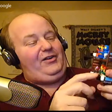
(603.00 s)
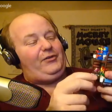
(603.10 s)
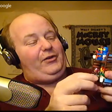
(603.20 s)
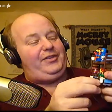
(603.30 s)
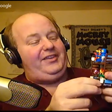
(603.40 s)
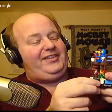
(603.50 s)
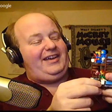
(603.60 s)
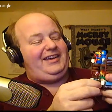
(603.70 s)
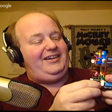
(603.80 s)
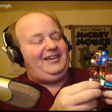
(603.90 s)
no, this
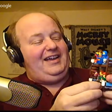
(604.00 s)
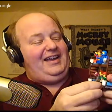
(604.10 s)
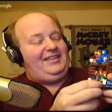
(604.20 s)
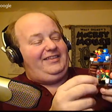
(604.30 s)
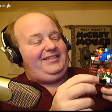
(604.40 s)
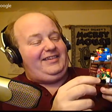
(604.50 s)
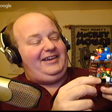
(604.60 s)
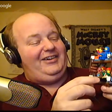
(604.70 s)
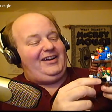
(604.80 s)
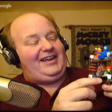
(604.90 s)
guy here
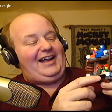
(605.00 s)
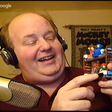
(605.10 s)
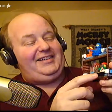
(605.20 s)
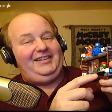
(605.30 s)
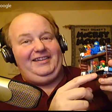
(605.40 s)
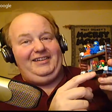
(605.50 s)
I got